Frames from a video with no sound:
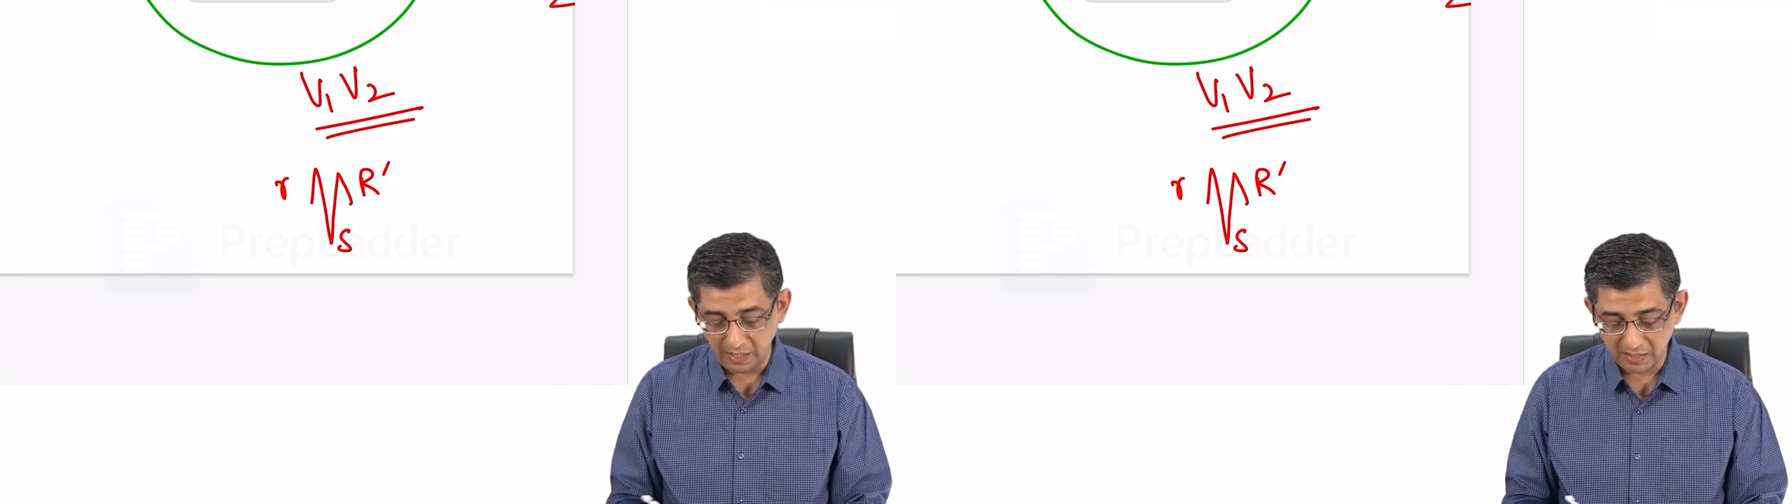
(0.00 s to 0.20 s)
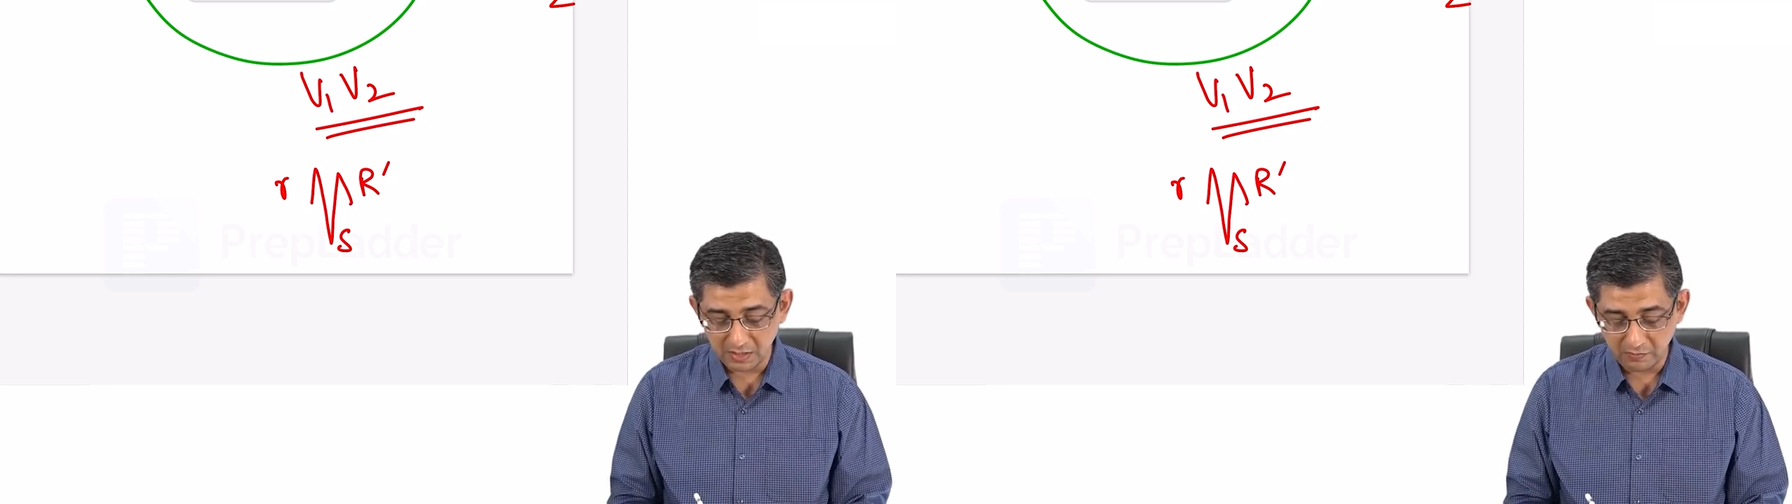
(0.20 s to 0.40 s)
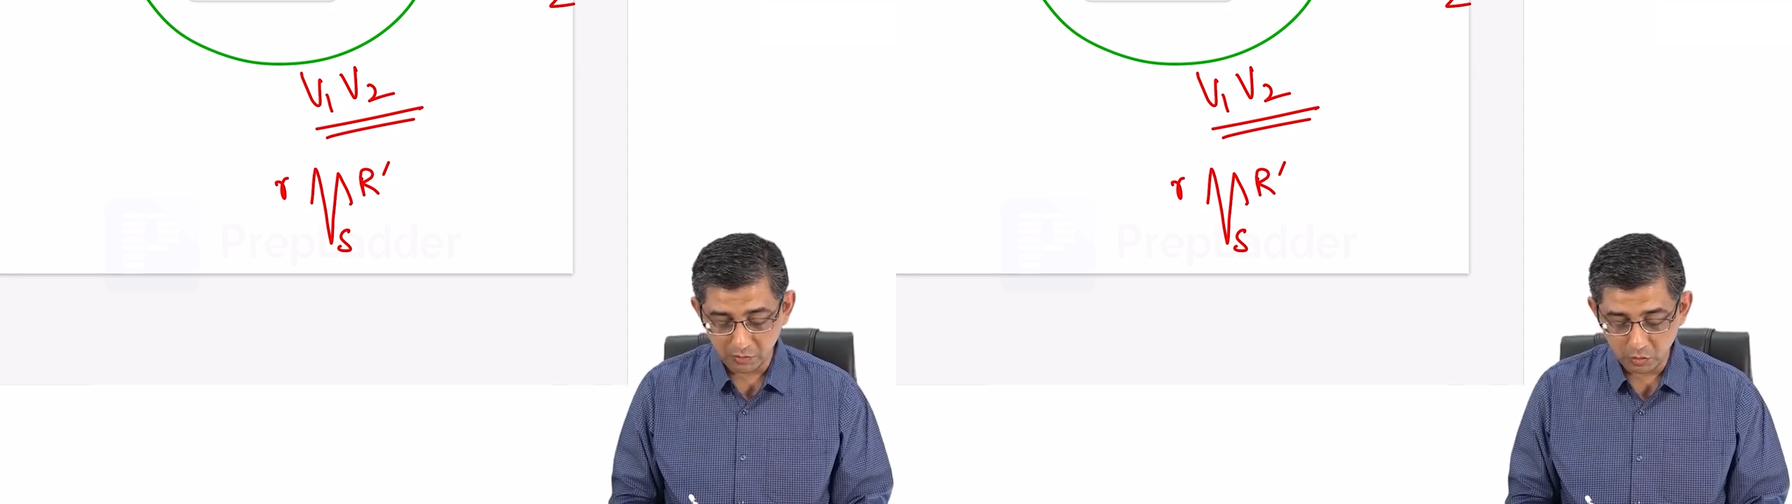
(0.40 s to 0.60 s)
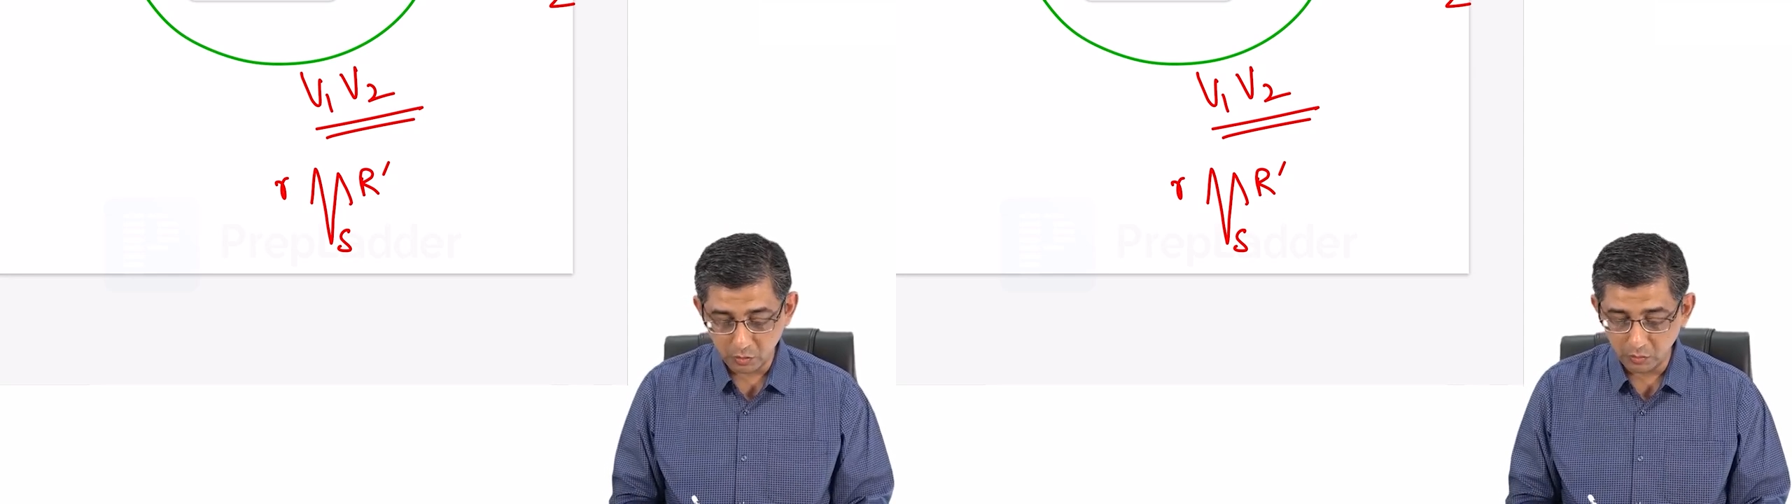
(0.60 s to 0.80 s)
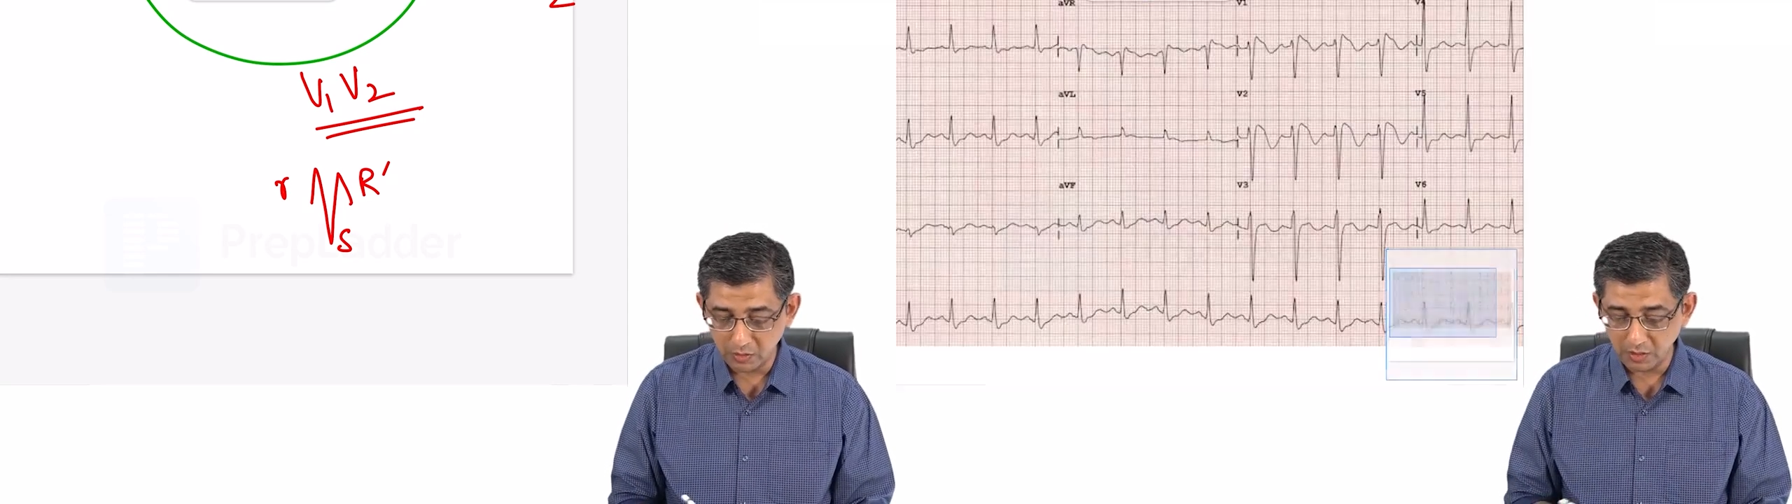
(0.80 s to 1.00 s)
as I will show
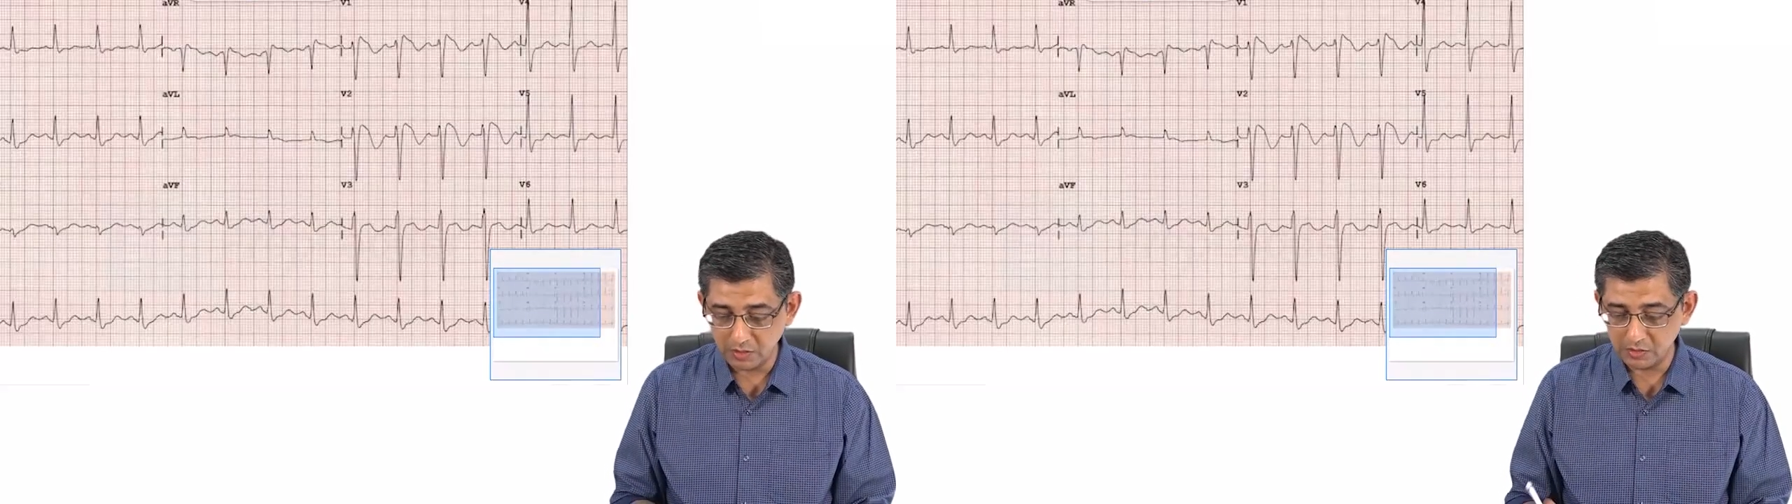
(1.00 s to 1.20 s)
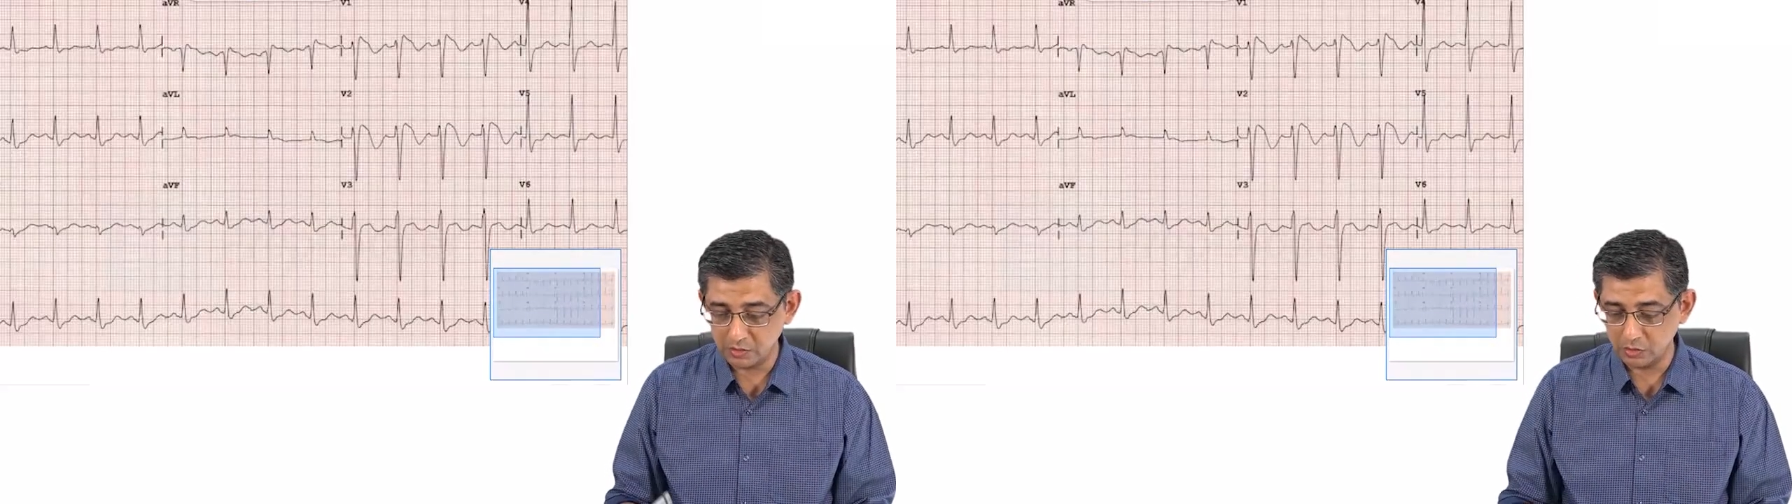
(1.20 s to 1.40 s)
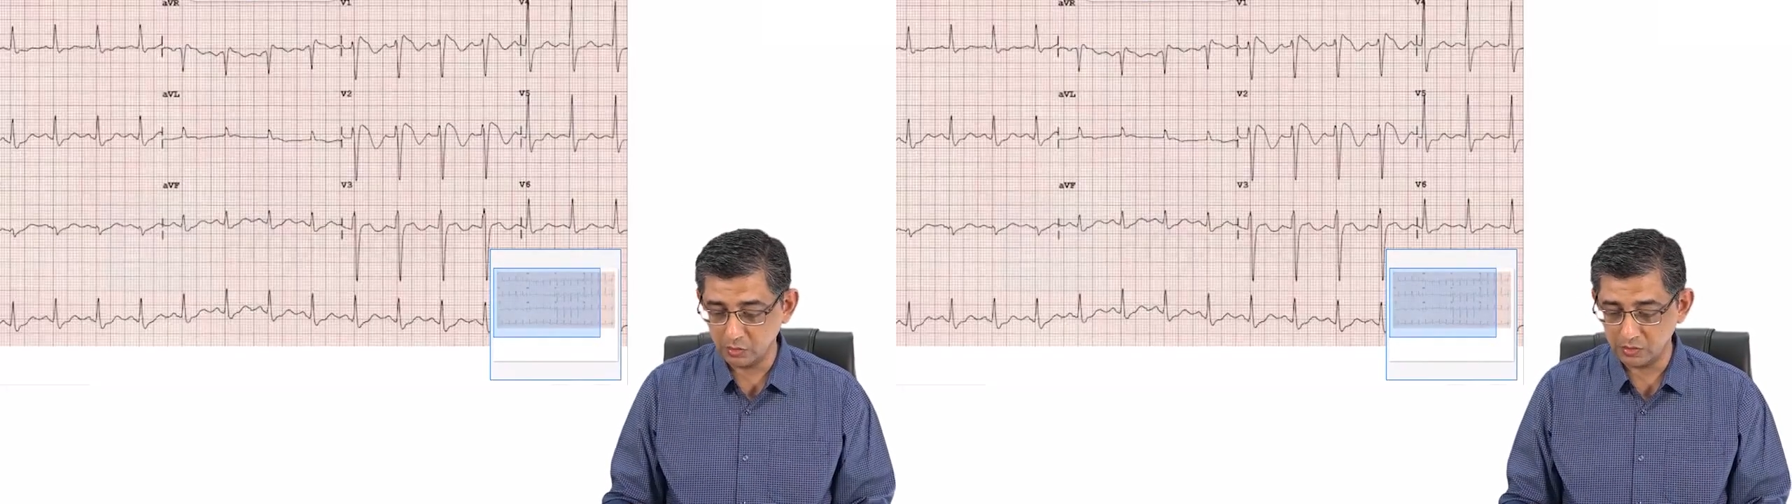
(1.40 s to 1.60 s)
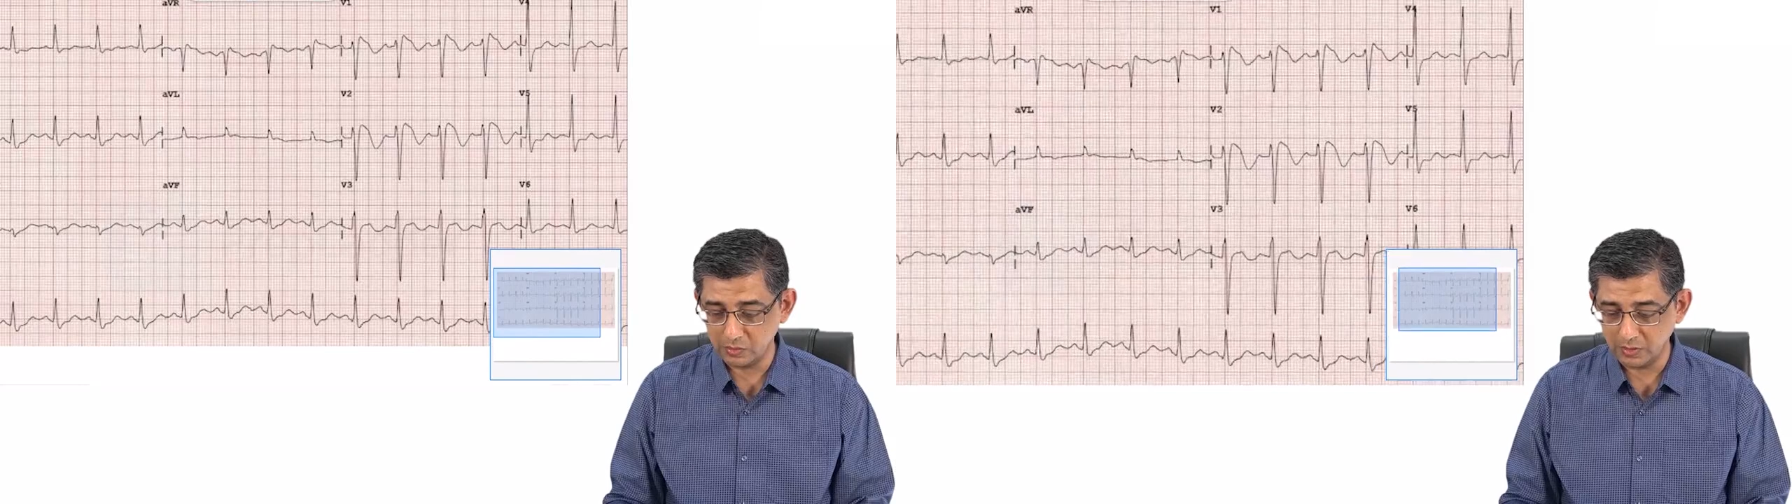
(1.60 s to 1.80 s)
you in the ECG also.